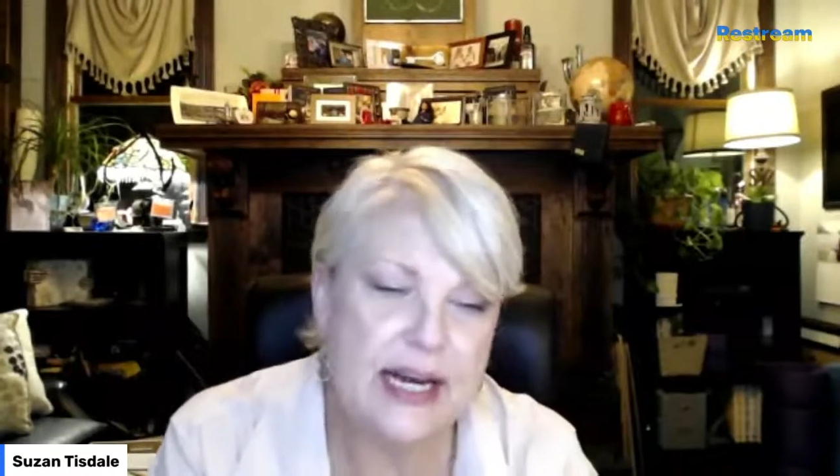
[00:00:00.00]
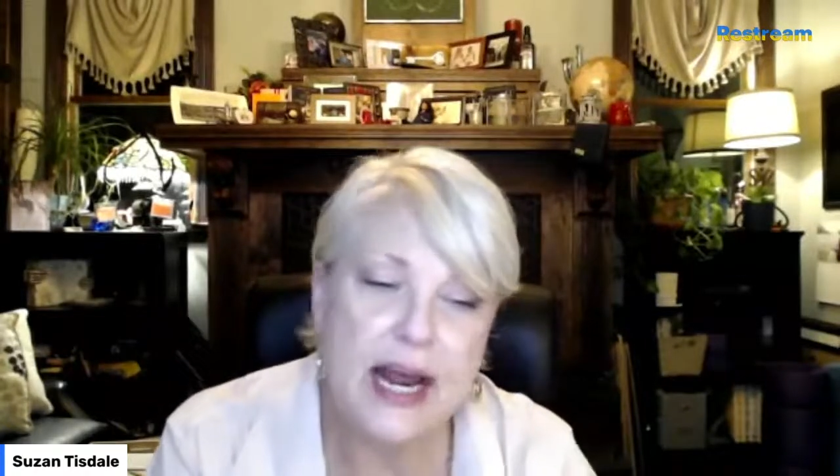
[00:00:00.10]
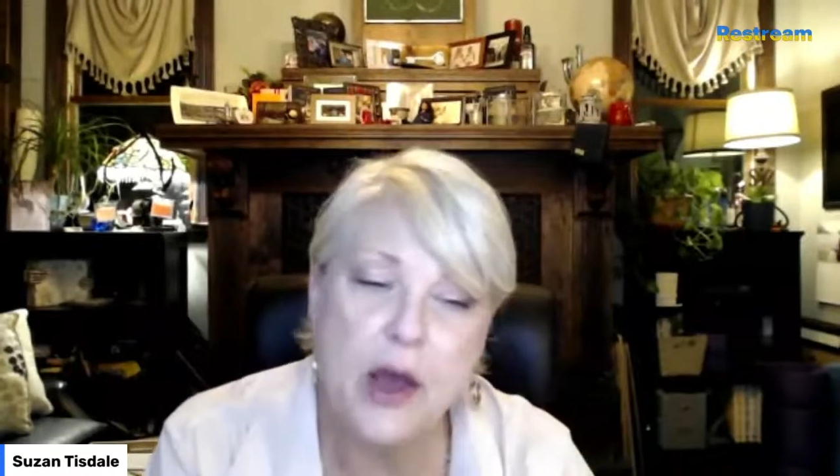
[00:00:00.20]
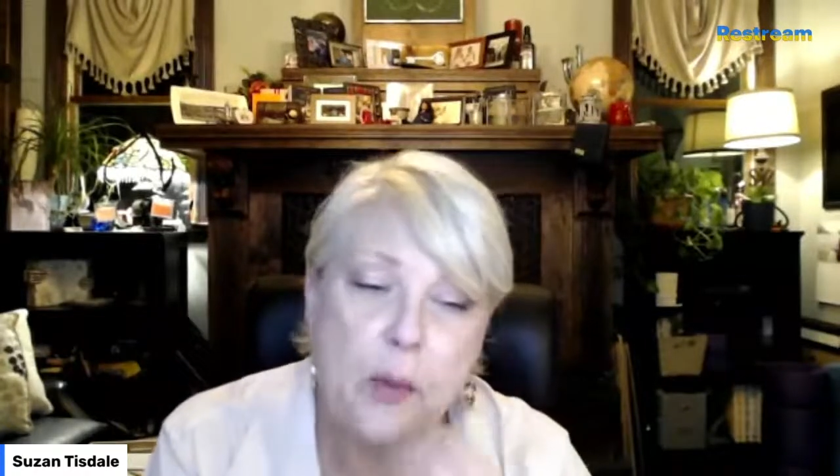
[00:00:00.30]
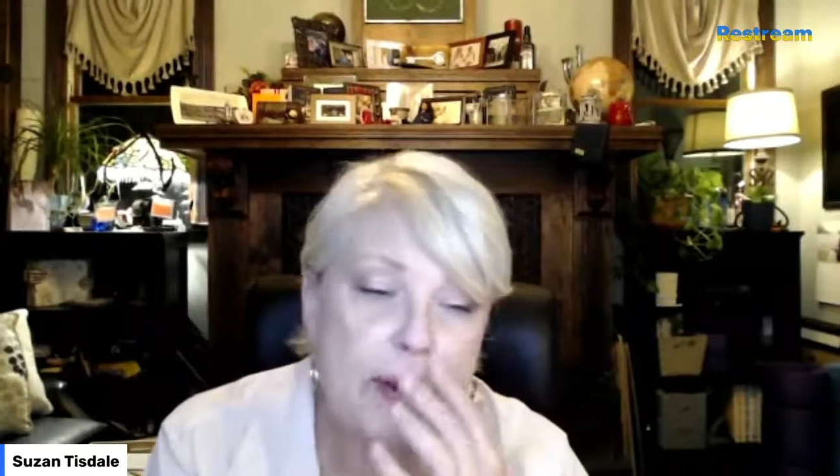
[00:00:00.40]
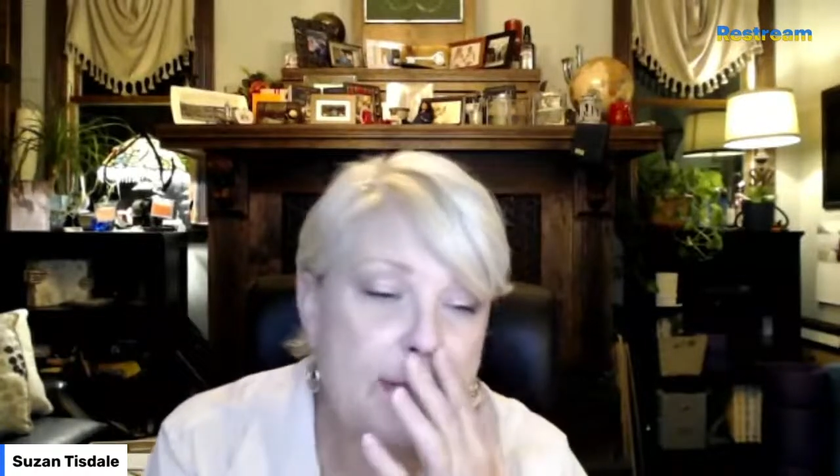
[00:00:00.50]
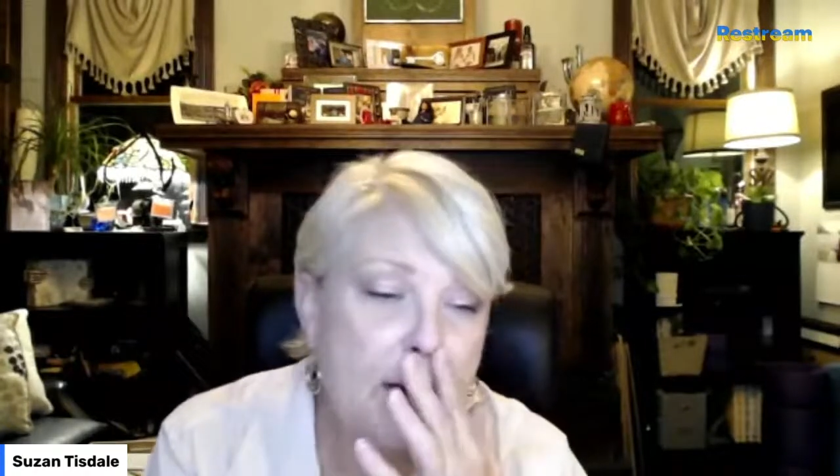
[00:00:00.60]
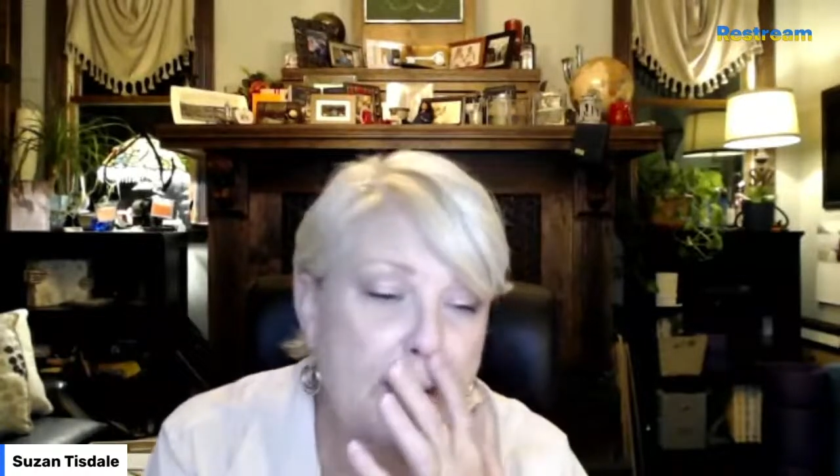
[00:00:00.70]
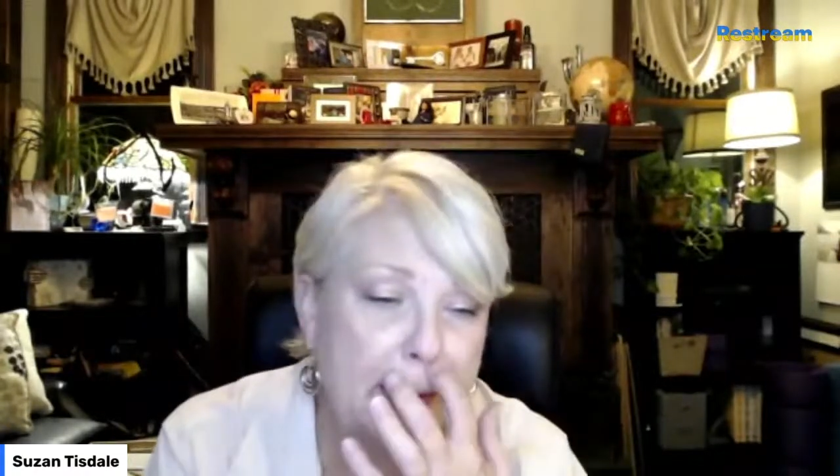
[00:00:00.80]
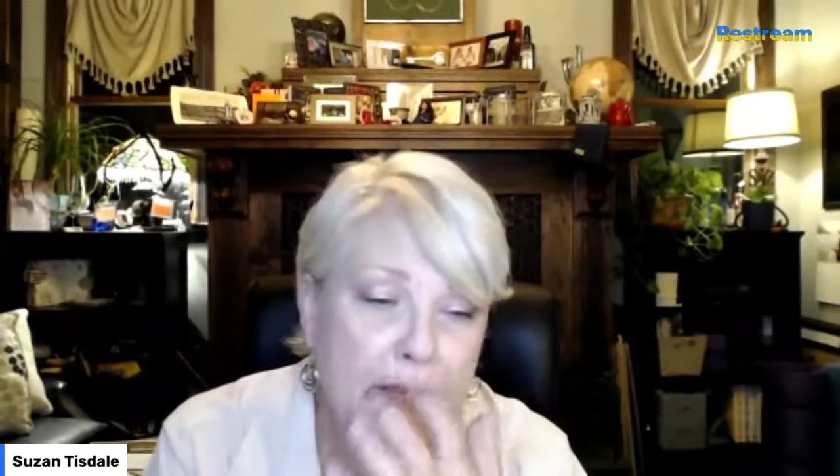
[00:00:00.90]
And I hope I'm
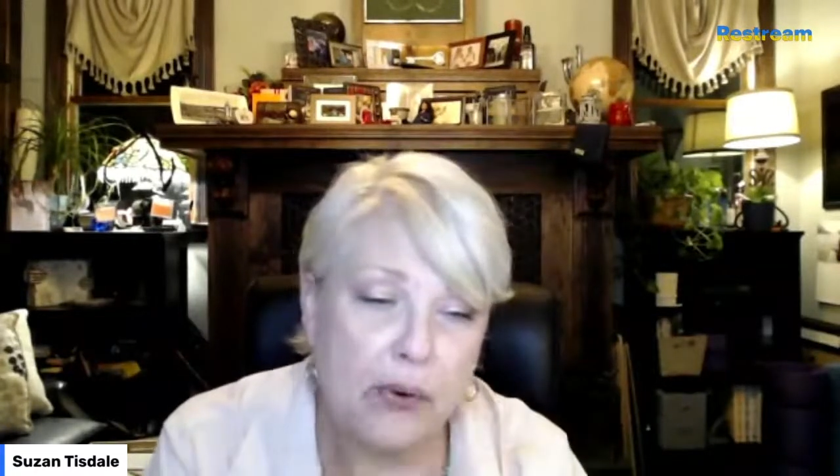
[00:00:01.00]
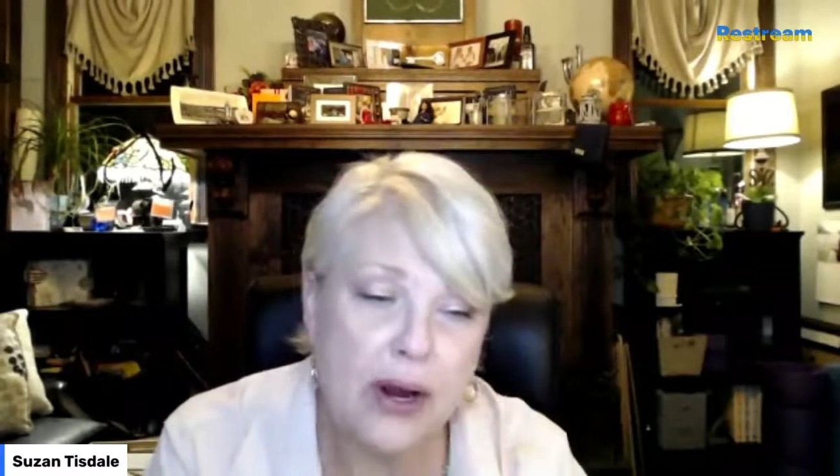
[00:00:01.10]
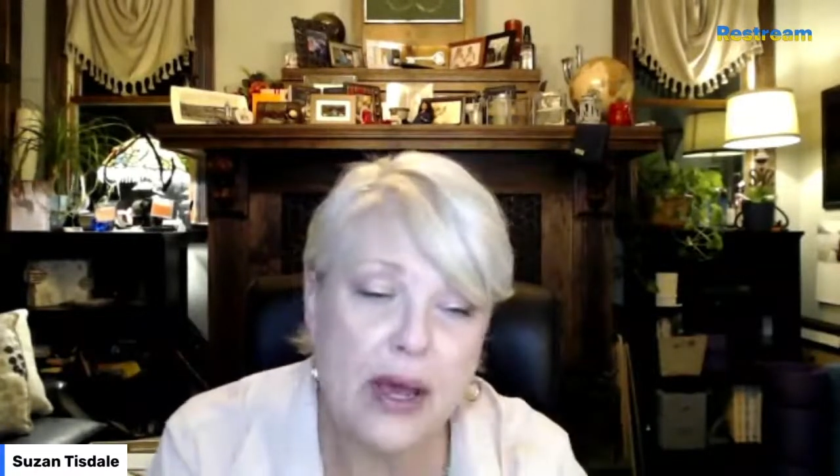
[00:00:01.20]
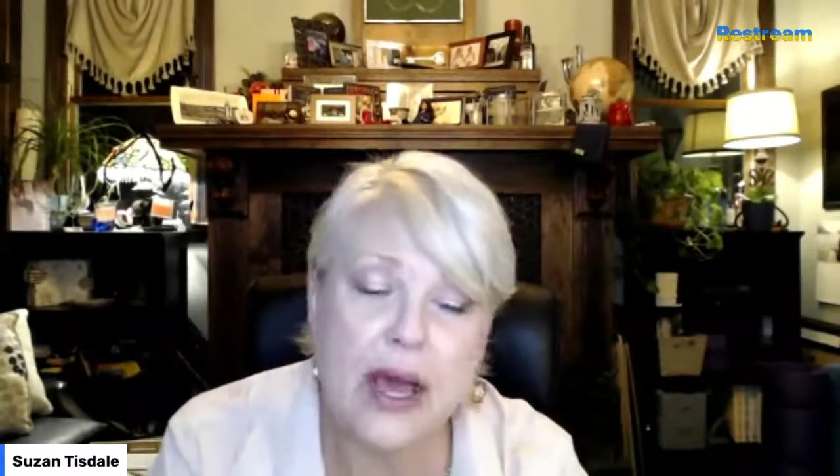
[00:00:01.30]
helping Aurora.